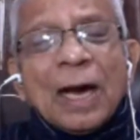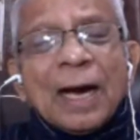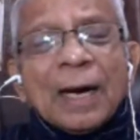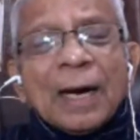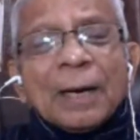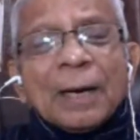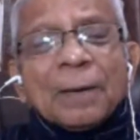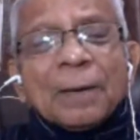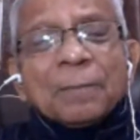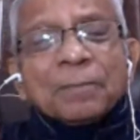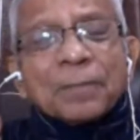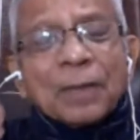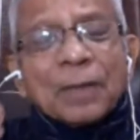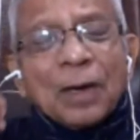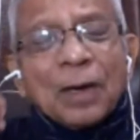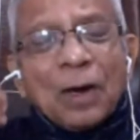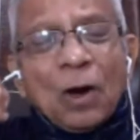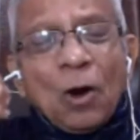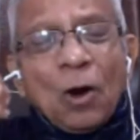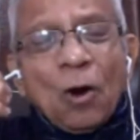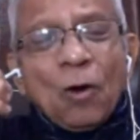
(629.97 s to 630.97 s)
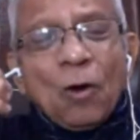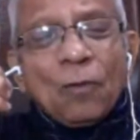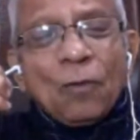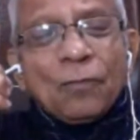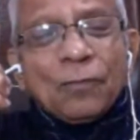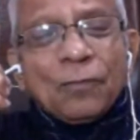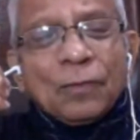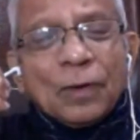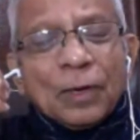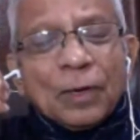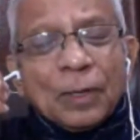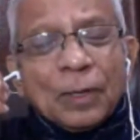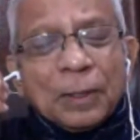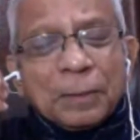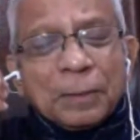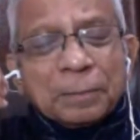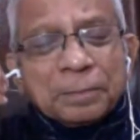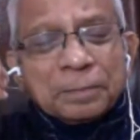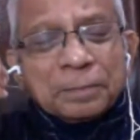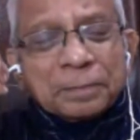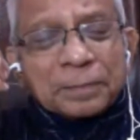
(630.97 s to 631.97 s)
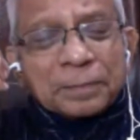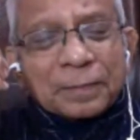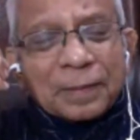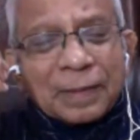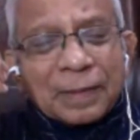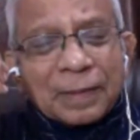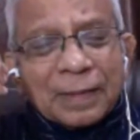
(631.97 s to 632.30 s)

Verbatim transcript: um, of um,